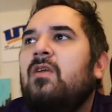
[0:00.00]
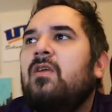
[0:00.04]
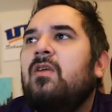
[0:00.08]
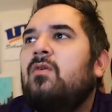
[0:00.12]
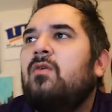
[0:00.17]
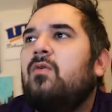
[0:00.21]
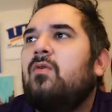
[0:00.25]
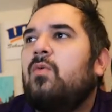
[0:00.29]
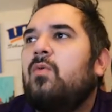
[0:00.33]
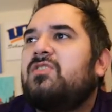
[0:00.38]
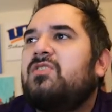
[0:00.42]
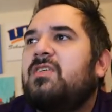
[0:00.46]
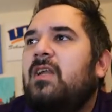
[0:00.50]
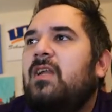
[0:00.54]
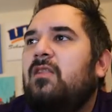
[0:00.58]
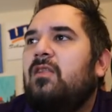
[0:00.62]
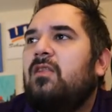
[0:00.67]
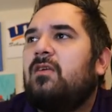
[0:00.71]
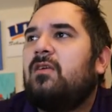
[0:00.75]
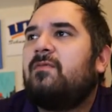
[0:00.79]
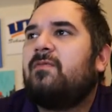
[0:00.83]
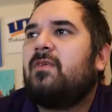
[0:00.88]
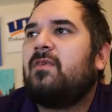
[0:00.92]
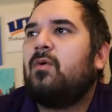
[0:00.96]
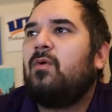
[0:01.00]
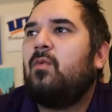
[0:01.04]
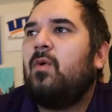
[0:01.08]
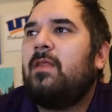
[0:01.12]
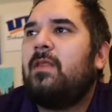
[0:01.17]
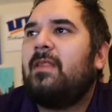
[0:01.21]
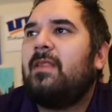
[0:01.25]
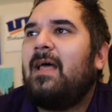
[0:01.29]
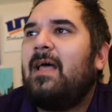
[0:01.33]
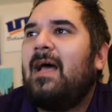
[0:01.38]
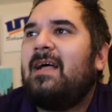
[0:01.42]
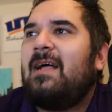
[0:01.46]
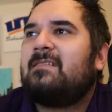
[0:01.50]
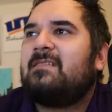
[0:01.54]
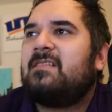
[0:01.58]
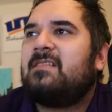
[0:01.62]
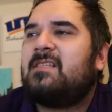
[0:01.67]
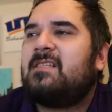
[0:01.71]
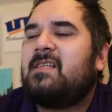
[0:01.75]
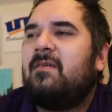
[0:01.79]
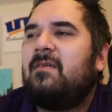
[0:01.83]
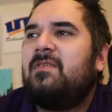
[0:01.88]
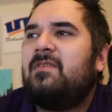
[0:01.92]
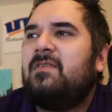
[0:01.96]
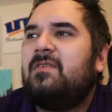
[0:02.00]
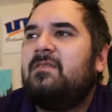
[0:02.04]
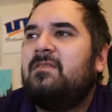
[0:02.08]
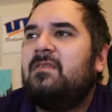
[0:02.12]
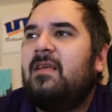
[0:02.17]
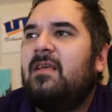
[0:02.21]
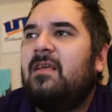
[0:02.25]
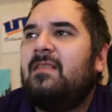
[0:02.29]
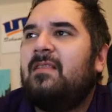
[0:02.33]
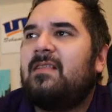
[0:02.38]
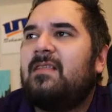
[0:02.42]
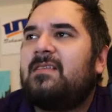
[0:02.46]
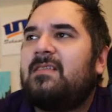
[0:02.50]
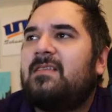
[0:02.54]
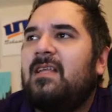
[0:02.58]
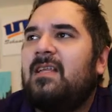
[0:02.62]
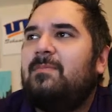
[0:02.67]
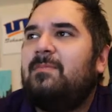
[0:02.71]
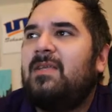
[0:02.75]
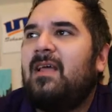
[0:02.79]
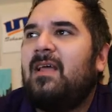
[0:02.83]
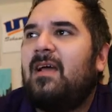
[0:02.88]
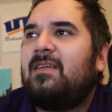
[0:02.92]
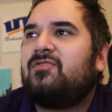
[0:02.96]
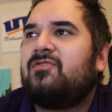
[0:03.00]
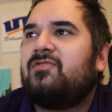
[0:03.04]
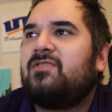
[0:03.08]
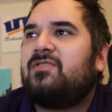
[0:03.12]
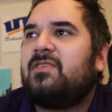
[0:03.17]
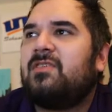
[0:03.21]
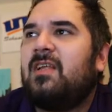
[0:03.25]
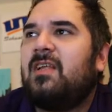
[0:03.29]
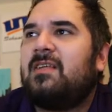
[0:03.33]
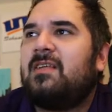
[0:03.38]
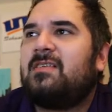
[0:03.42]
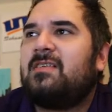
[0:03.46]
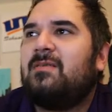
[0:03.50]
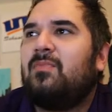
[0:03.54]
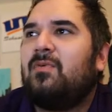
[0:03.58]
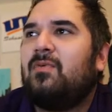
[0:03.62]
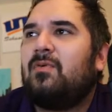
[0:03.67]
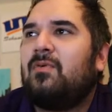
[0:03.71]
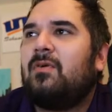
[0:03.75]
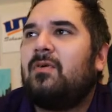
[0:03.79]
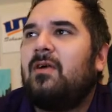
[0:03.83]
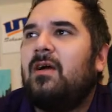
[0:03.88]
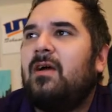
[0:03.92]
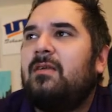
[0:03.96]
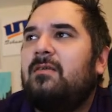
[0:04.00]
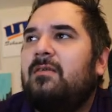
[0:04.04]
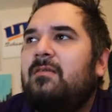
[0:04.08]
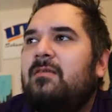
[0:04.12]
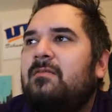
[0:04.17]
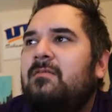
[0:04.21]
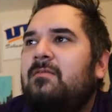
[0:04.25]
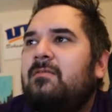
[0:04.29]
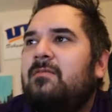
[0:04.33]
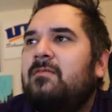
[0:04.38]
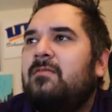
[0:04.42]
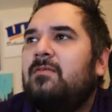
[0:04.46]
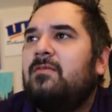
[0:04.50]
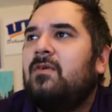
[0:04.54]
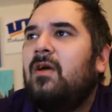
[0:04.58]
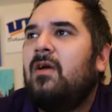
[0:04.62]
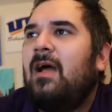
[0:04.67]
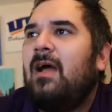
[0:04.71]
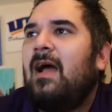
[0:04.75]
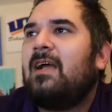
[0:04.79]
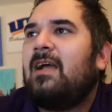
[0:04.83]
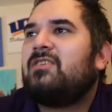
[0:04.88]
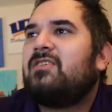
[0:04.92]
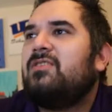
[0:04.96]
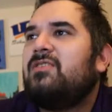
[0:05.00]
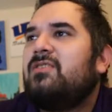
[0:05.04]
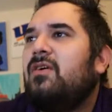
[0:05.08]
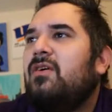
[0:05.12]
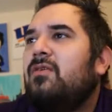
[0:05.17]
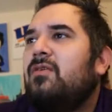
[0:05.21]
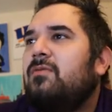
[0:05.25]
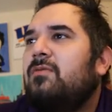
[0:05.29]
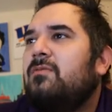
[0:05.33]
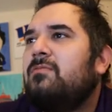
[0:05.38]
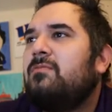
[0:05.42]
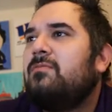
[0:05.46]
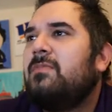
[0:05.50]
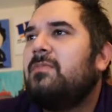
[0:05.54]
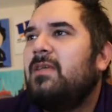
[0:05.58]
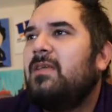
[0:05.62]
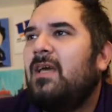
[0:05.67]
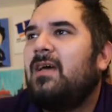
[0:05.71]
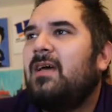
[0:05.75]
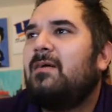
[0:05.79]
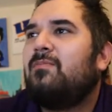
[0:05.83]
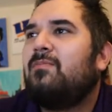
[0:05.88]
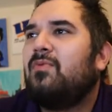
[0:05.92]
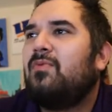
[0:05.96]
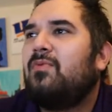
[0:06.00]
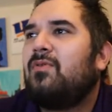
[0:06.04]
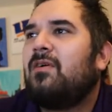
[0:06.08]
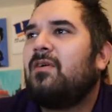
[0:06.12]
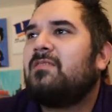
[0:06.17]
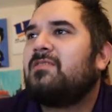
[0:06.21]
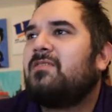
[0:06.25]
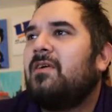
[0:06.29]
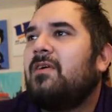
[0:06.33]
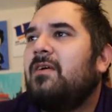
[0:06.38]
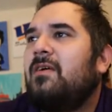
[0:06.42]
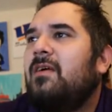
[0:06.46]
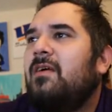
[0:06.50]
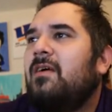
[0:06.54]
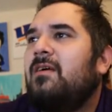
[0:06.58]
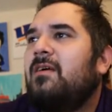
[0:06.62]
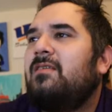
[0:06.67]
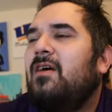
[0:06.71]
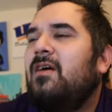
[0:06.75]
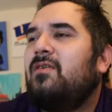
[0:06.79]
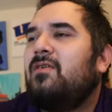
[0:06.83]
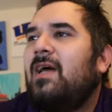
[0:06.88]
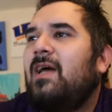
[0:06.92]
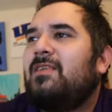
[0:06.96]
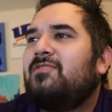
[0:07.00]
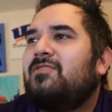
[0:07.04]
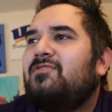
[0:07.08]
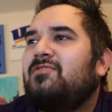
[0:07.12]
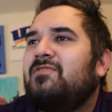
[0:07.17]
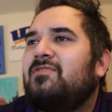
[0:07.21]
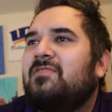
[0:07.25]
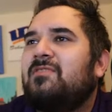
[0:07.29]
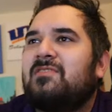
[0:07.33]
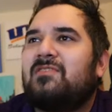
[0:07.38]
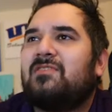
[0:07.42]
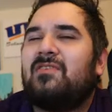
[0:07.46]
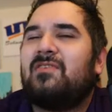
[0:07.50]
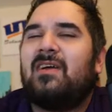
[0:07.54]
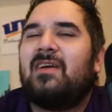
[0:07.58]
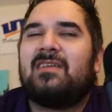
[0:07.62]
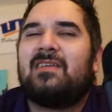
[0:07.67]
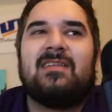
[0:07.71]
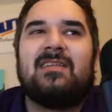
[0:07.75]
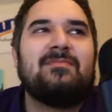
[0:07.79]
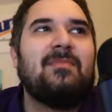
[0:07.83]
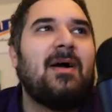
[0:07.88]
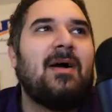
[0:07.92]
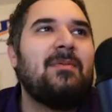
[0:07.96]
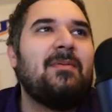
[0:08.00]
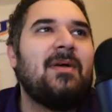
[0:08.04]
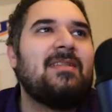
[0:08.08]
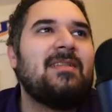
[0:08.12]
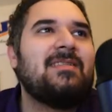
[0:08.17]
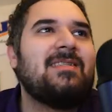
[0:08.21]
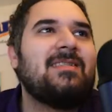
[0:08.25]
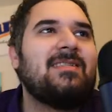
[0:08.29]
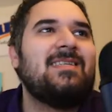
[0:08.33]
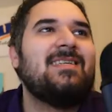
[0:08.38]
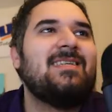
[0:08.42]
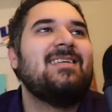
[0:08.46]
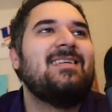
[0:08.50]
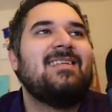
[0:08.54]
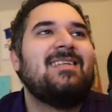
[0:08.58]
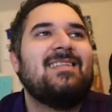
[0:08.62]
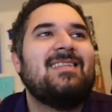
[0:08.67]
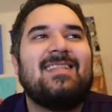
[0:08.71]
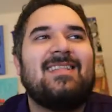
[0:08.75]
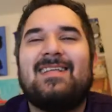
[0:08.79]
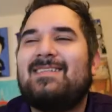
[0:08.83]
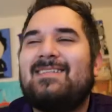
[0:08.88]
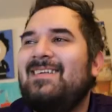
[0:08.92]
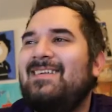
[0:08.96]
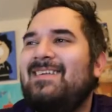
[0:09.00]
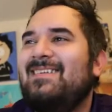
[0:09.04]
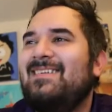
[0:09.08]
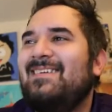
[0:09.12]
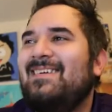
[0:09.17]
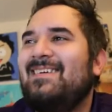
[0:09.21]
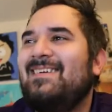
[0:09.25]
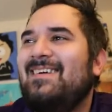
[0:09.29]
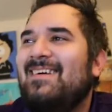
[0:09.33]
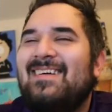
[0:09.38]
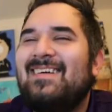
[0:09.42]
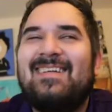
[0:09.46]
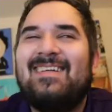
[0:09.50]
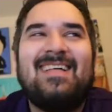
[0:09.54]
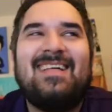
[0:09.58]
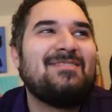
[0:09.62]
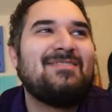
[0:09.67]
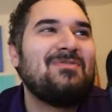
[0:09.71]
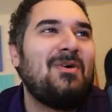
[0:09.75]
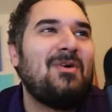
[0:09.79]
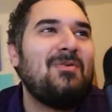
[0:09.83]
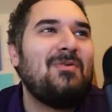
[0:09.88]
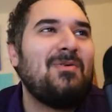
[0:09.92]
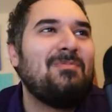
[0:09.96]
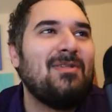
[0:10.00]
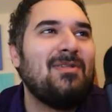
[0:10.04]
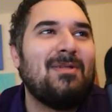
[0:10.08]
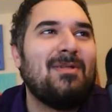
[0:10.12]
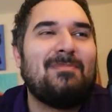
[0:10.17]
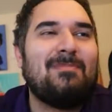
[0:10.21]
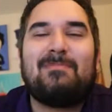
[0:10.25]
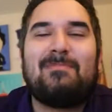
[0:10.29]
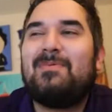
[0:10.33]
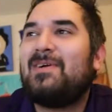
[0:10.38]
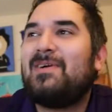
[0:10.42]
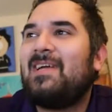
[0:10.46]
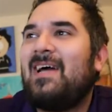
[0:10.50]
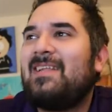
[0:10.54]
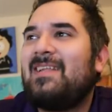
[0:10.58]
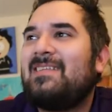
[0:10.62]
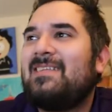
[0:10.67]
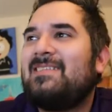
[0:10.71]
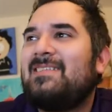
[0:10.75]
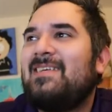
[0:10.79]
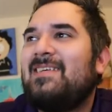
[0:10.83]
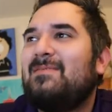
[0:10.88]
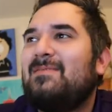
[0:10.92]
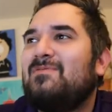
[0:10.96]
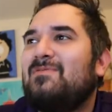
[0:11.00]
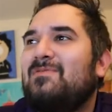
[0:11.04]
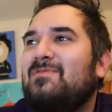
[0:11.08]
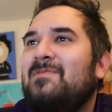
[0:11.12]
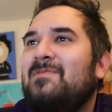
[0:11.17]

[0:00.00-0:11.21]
We're just gonna look for the one that has a 7, and that's gonna be nitrogen. I said boron. Actually, no. Yeah, boron's correct. No, nitrogen's correct. That's my bad. See, that's why we pull up a periodic table.